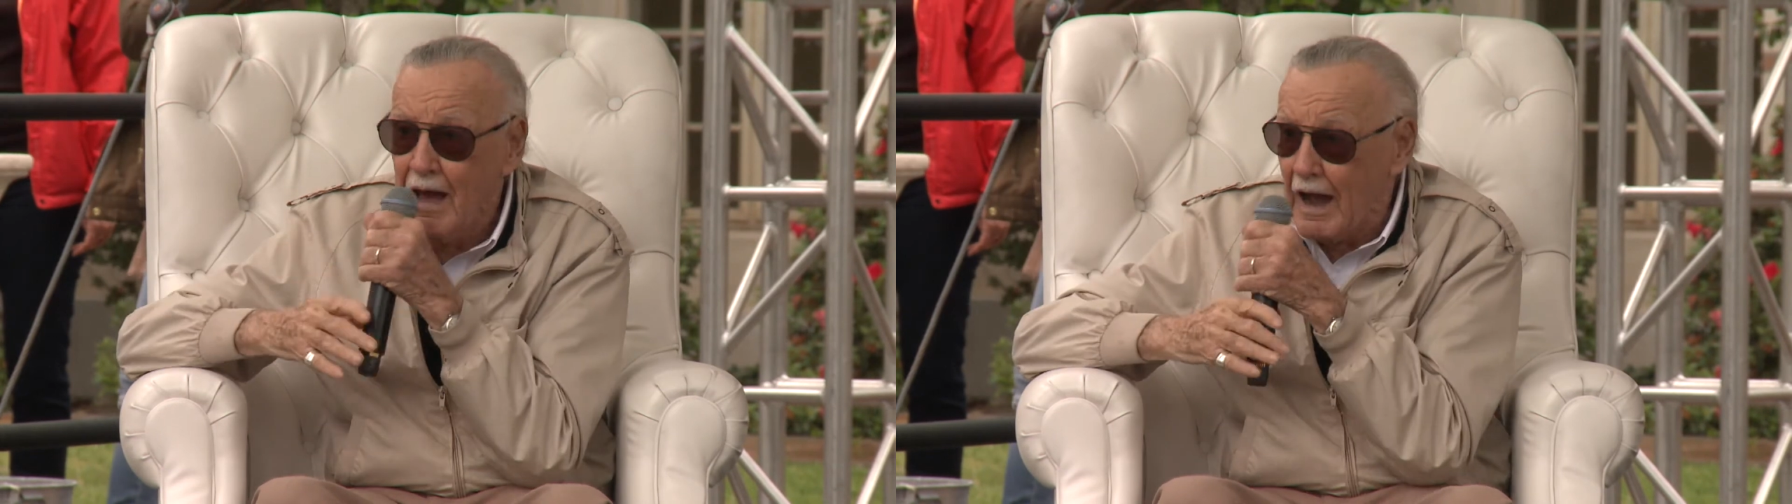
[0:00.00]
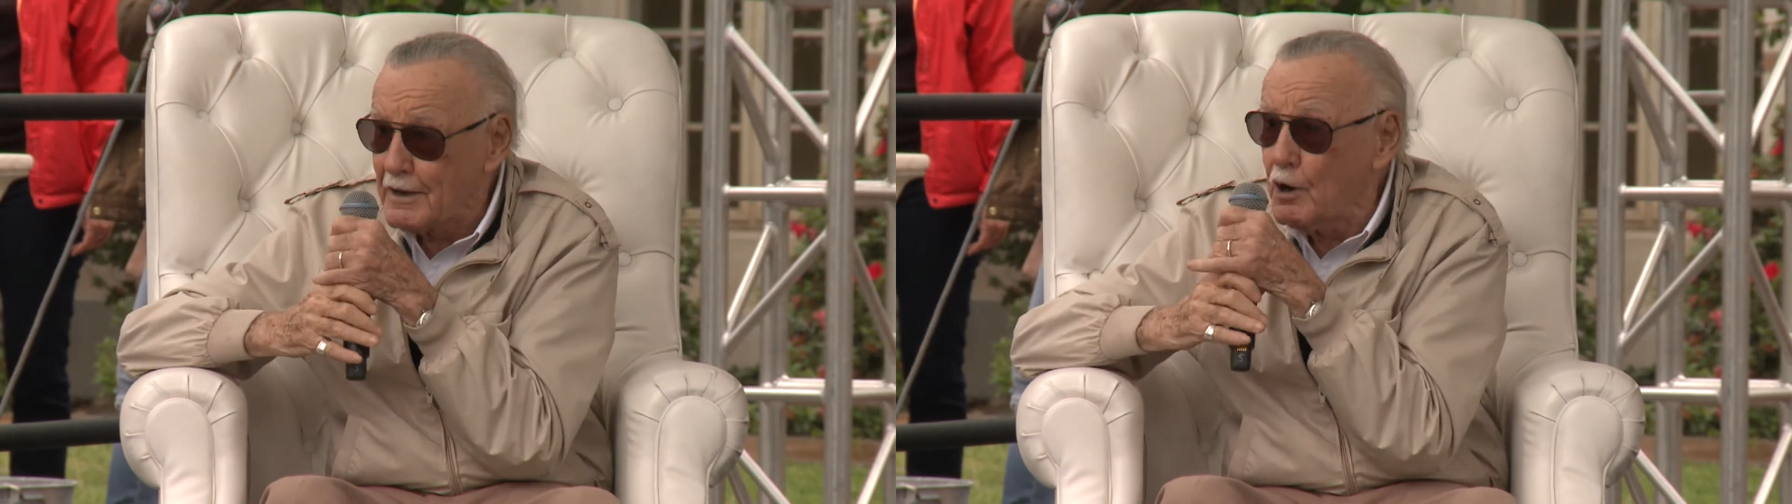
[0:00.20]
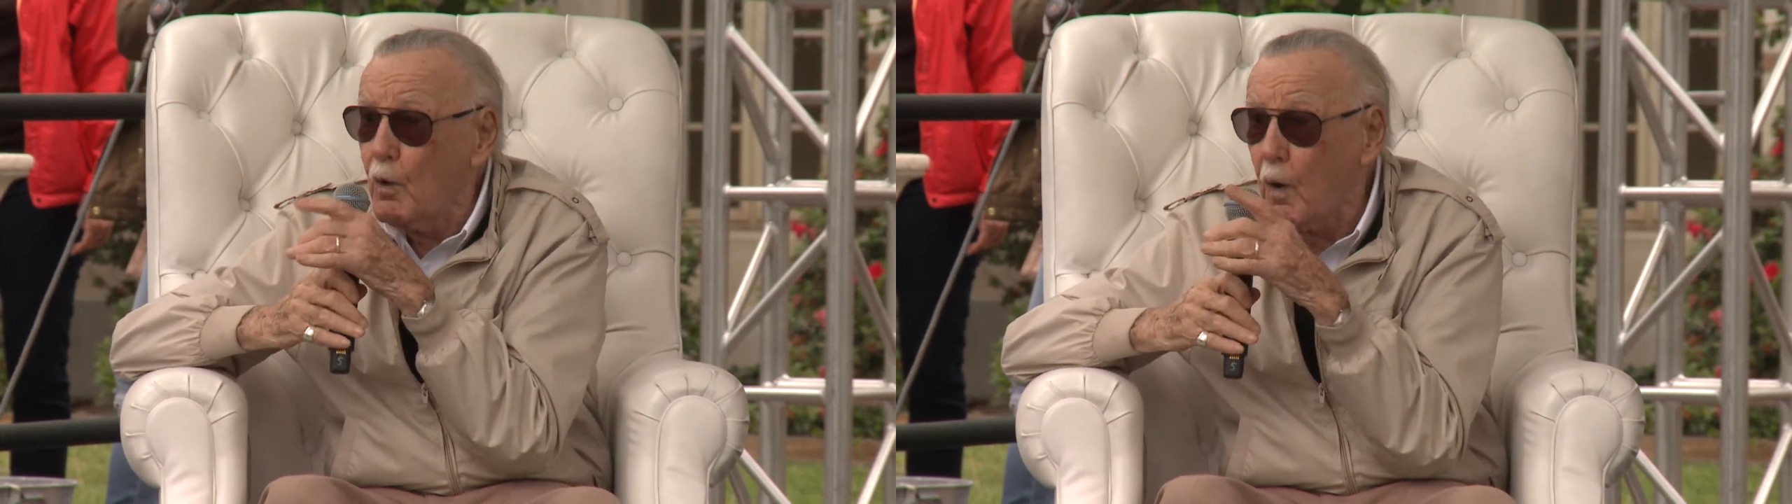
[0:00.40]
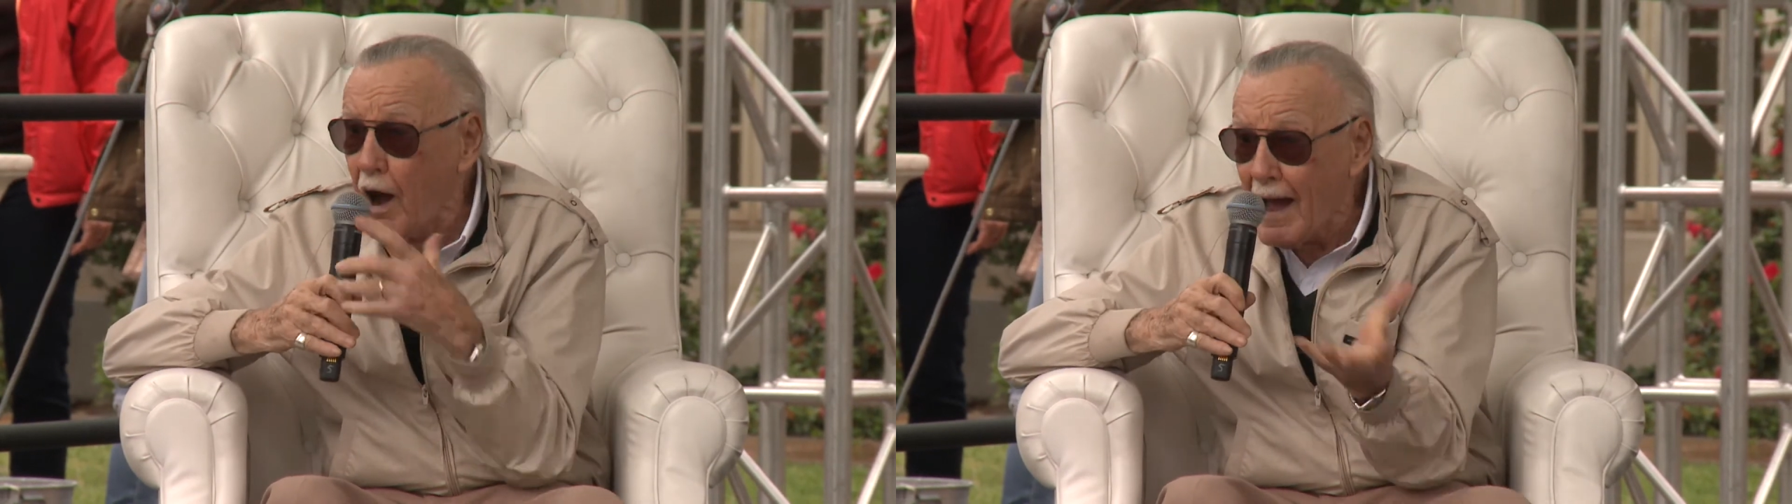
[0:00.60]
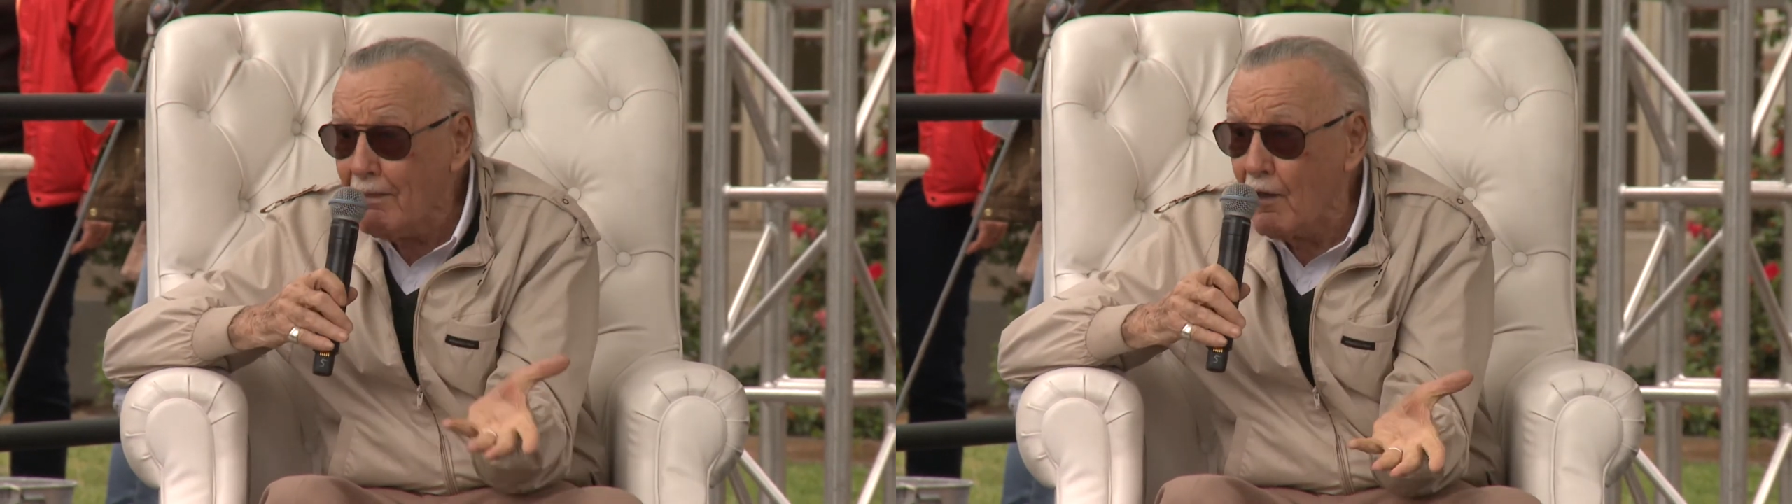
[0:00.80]
I know
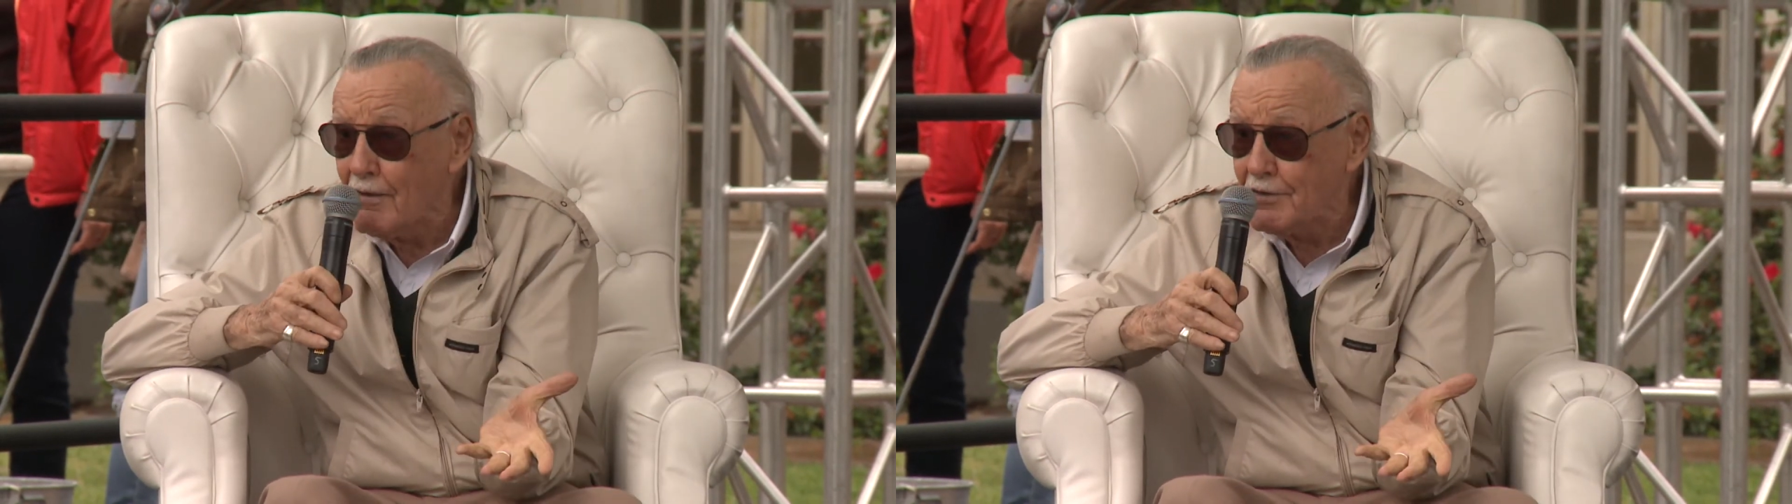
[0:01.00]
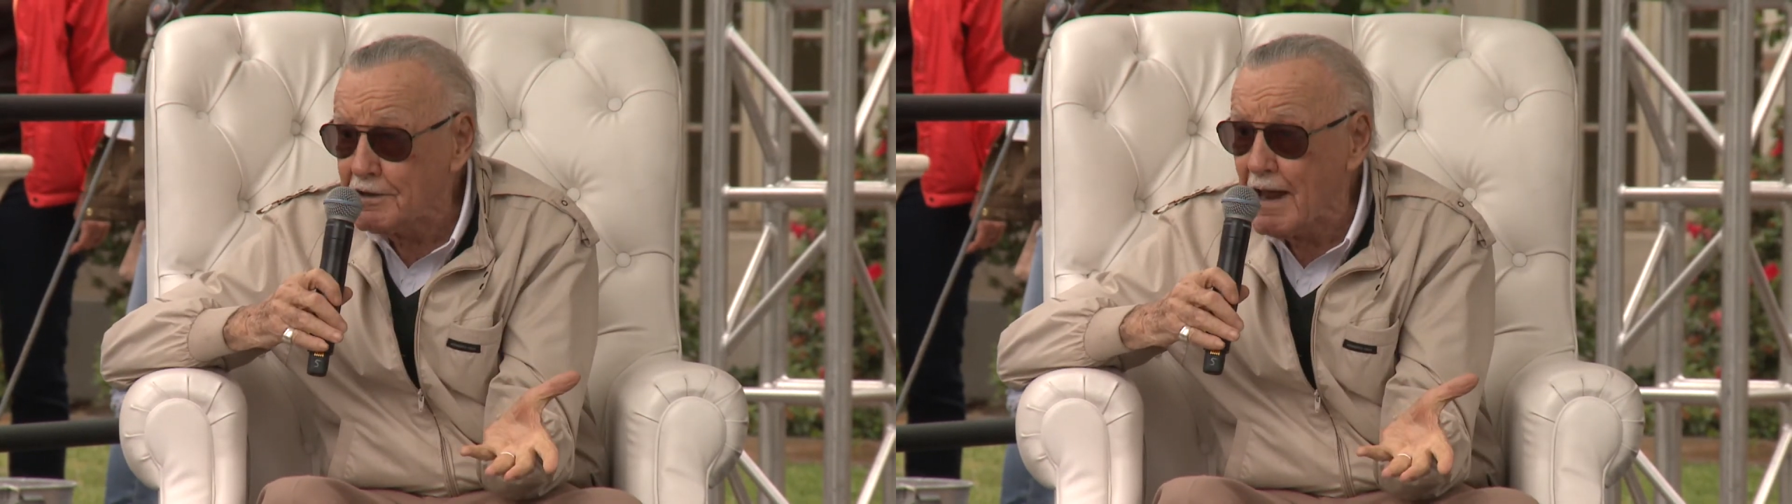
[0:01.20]
I love it,